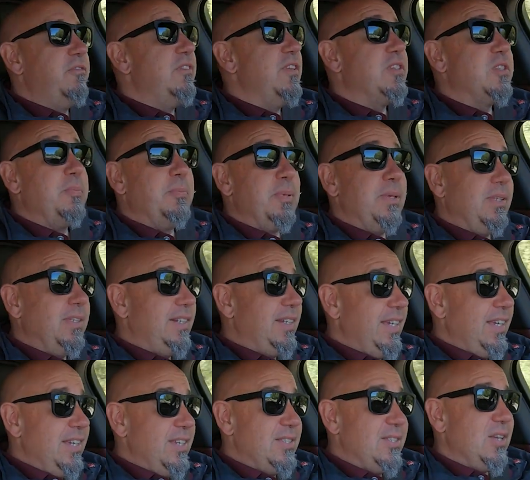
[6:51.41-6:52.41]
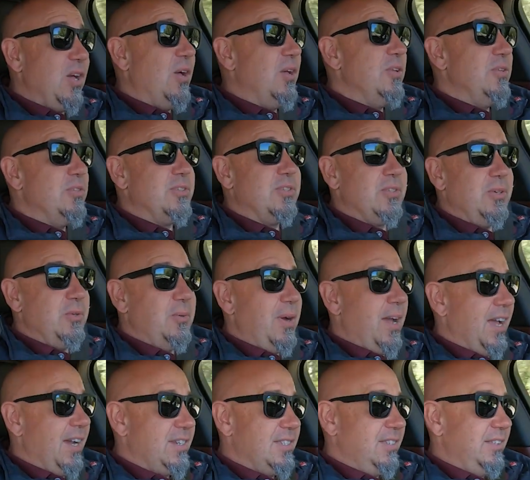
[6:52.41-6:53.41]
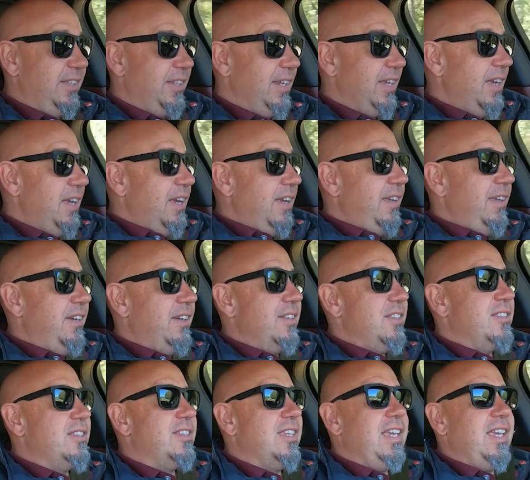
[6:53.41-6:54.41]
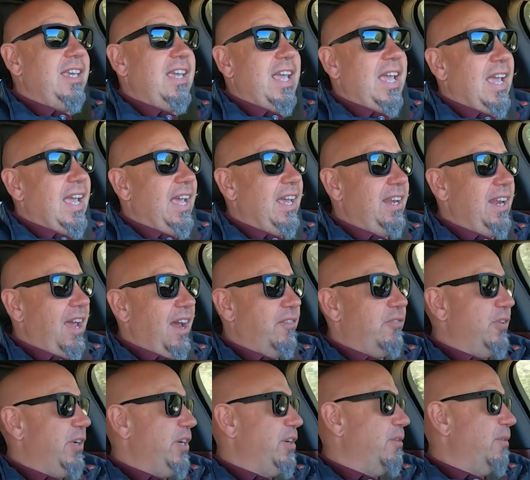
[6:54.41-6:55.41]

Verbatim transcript: visibility is also excellent. You can see in every